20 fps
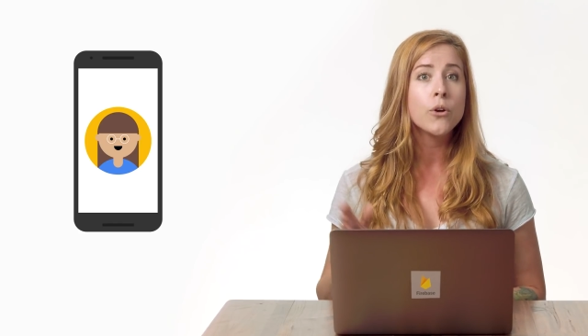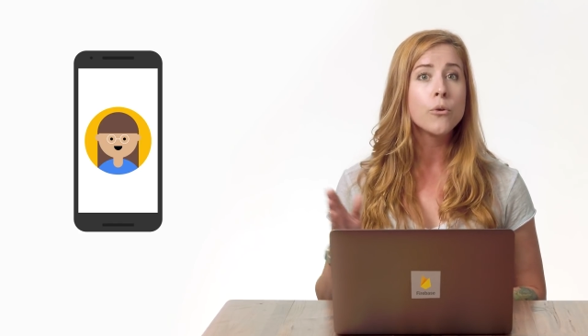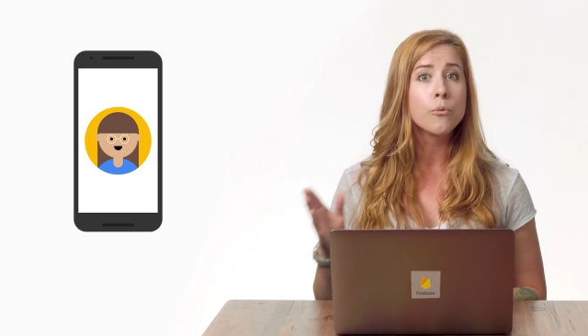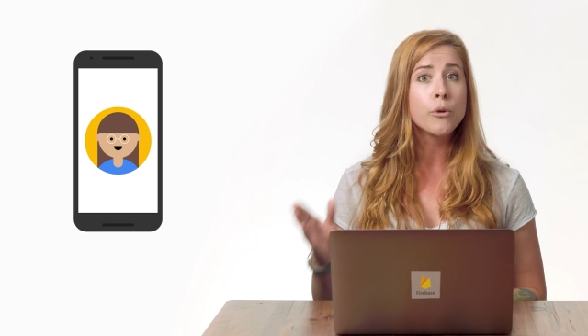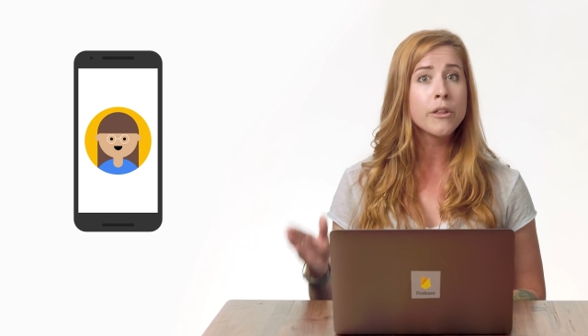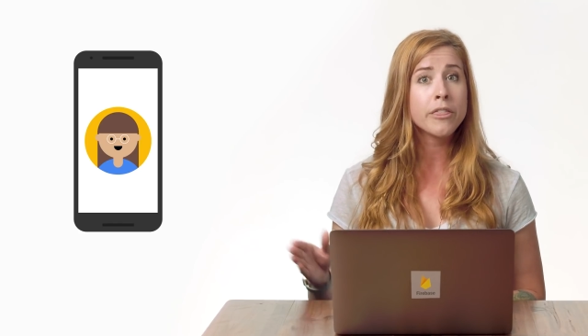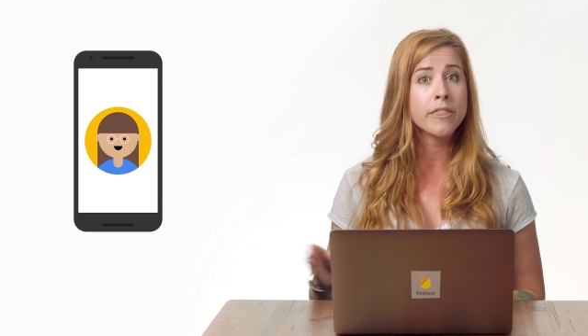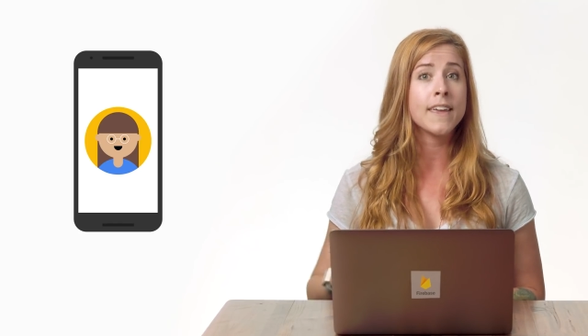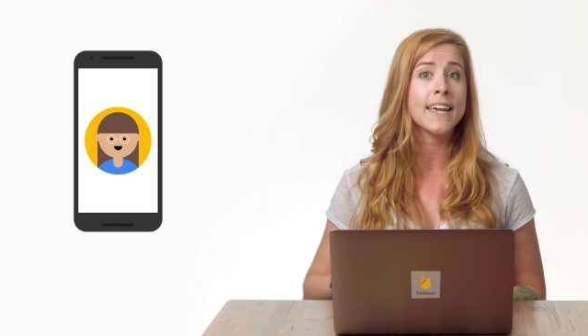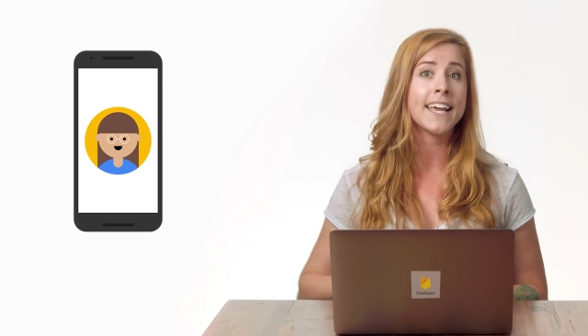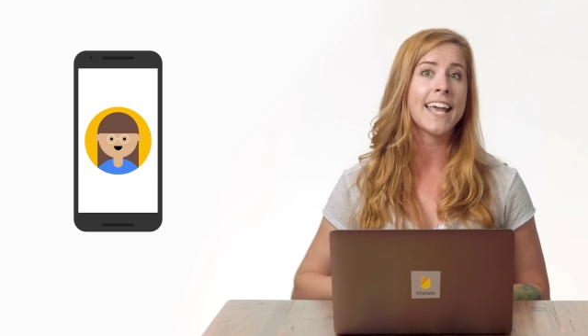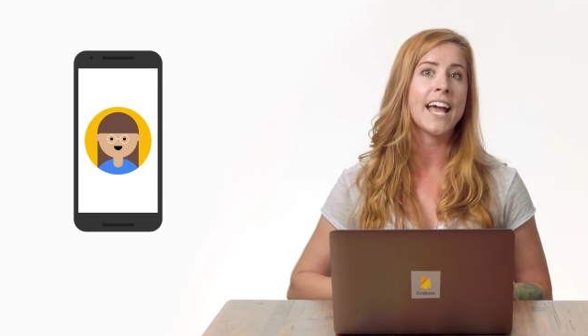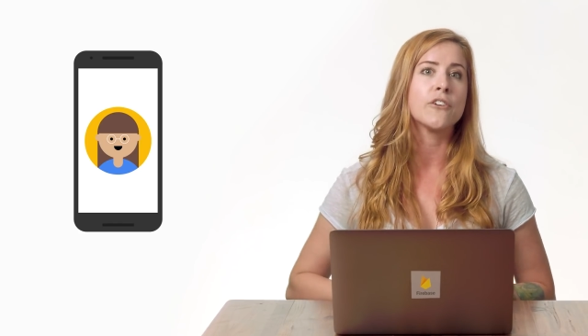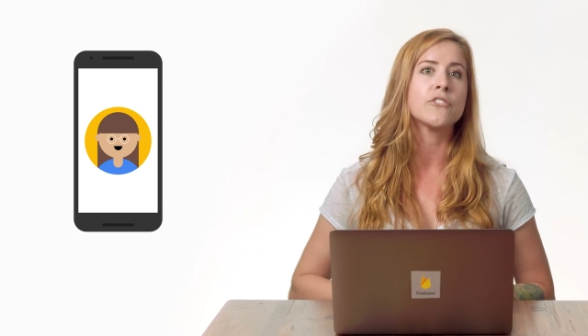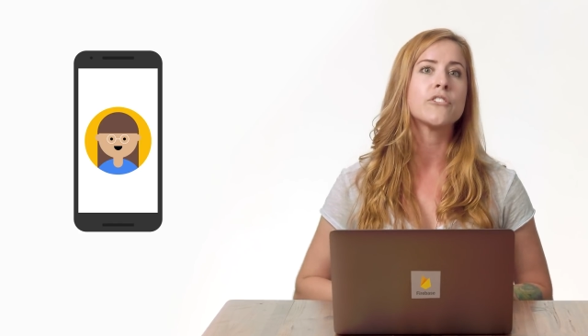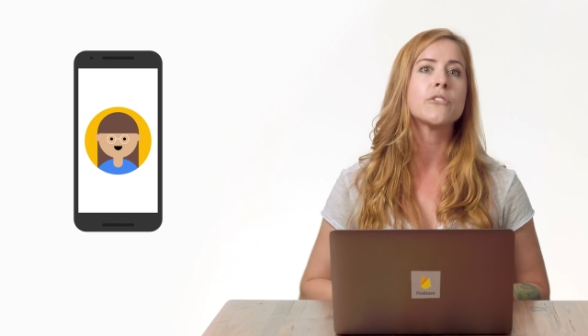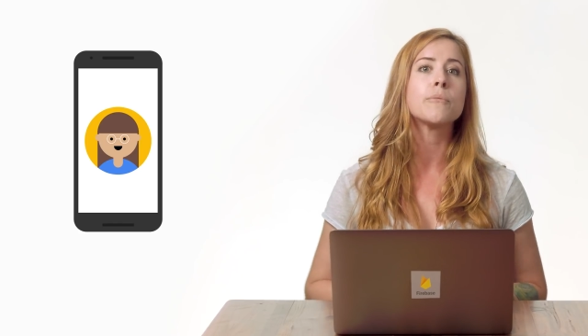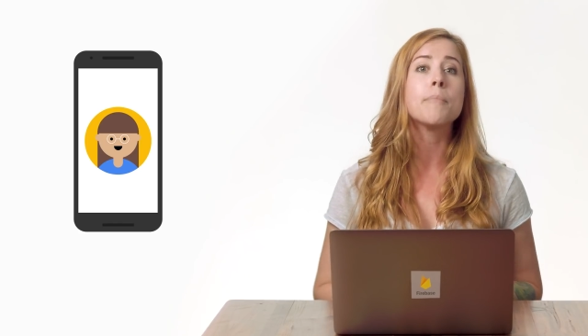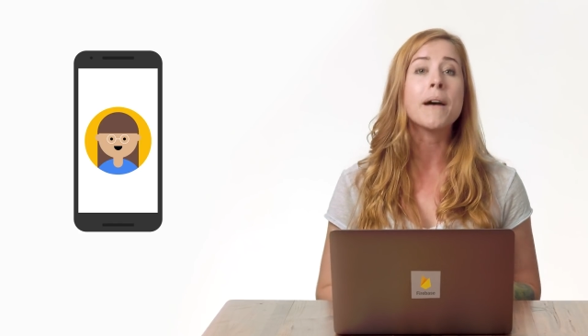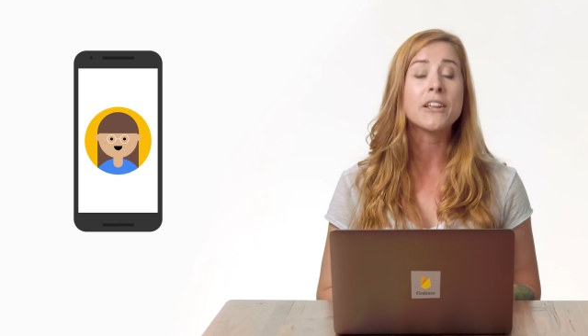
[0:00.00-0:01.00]
with the
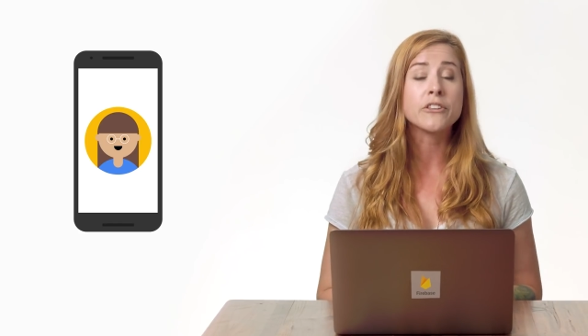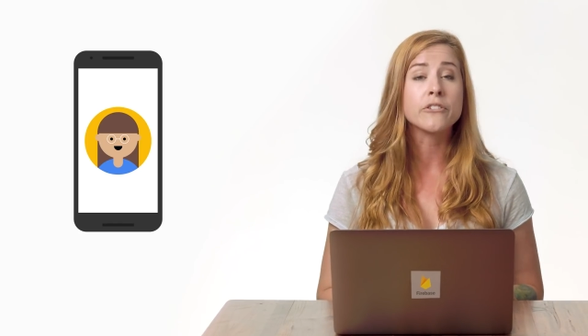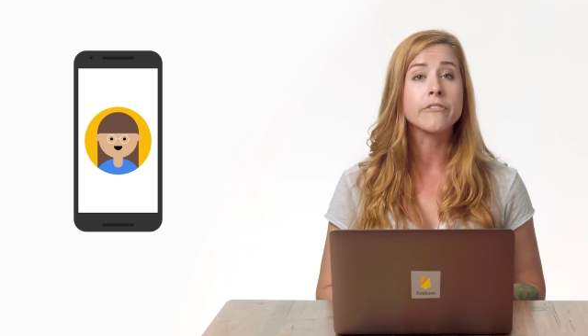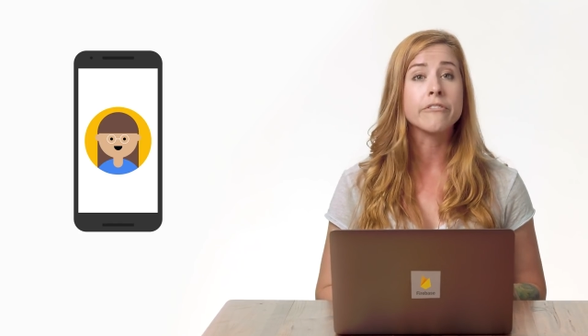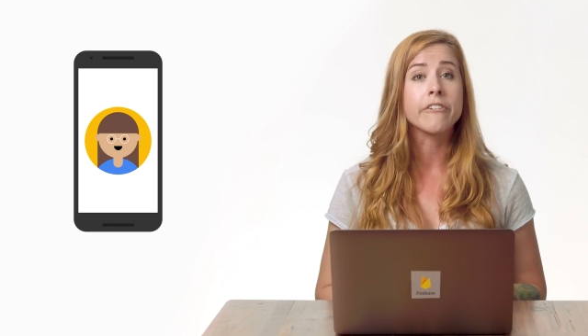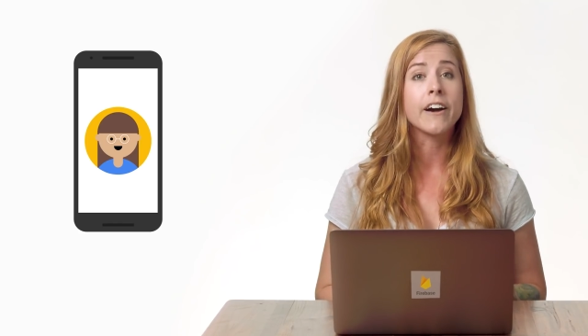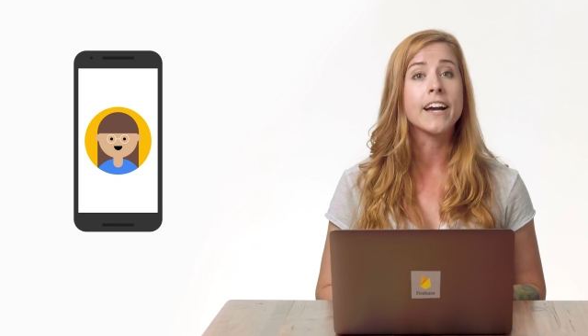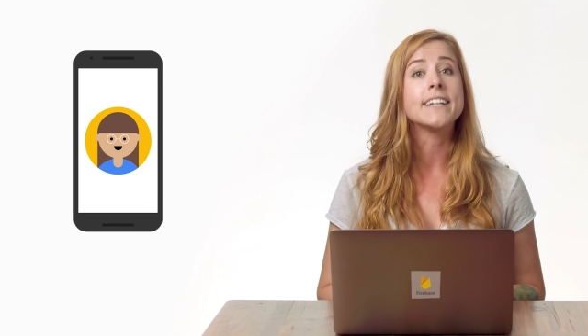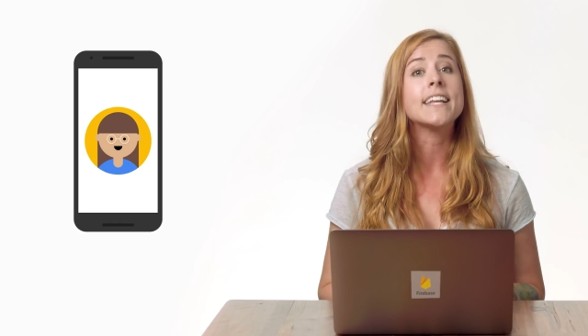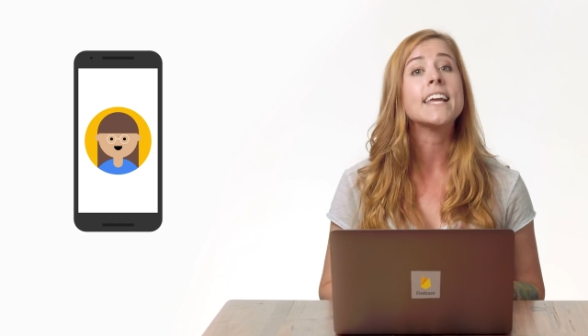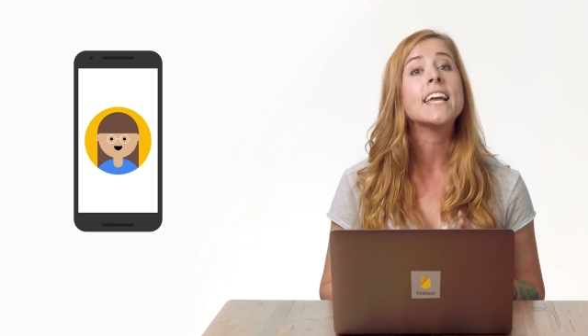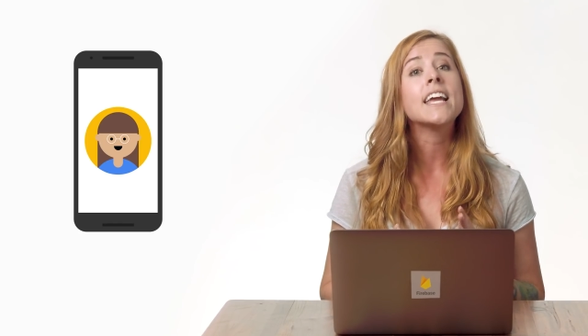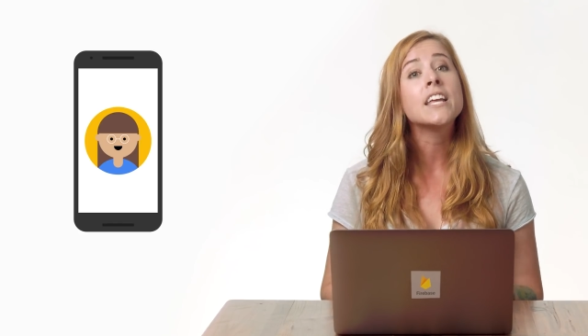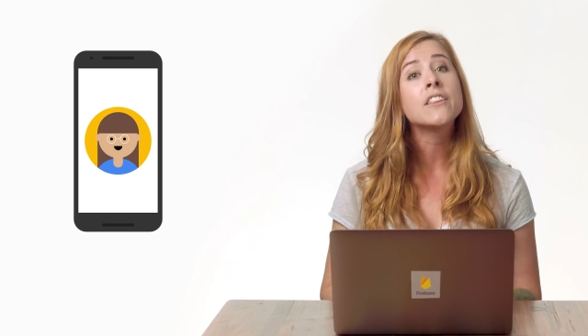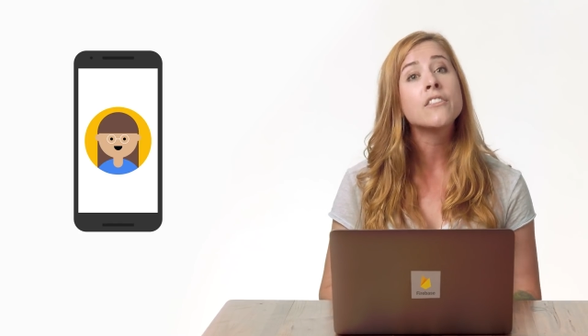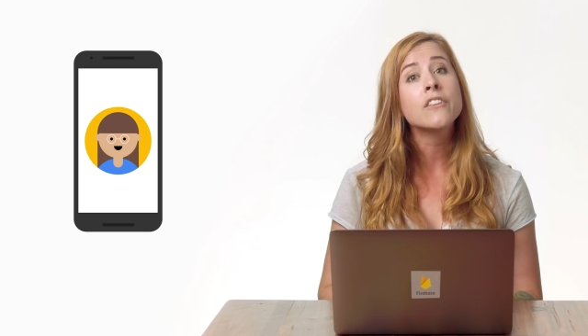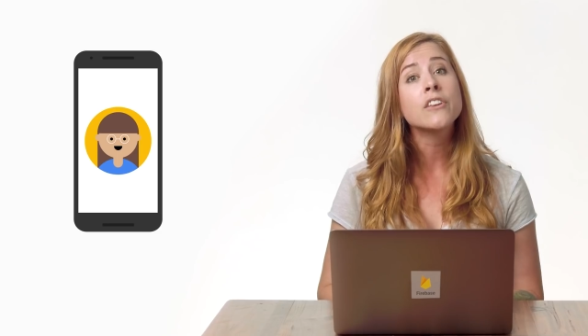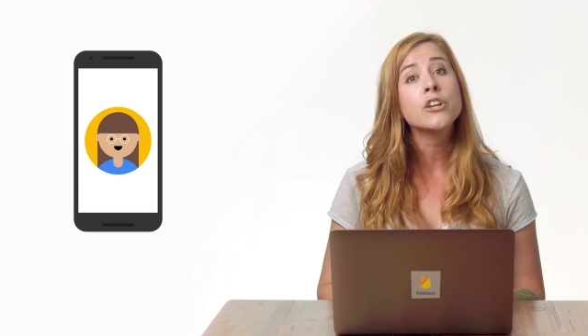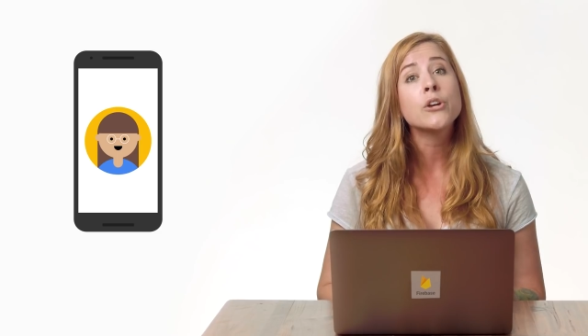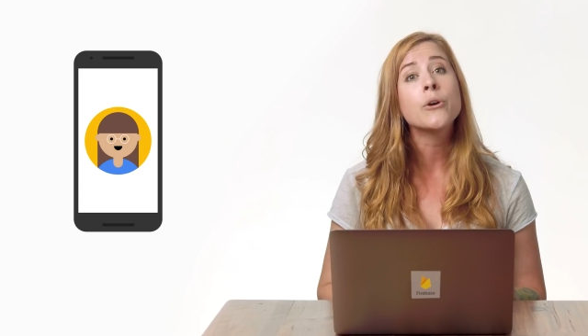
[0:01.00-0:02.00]
account specified
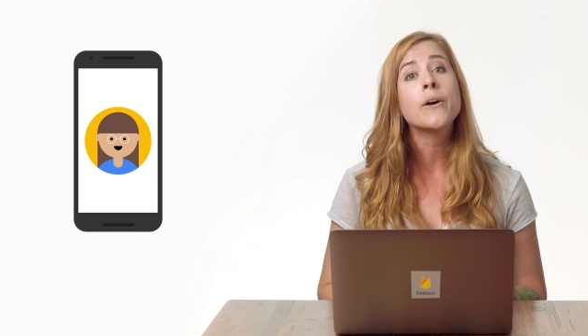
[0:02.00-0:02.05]
in the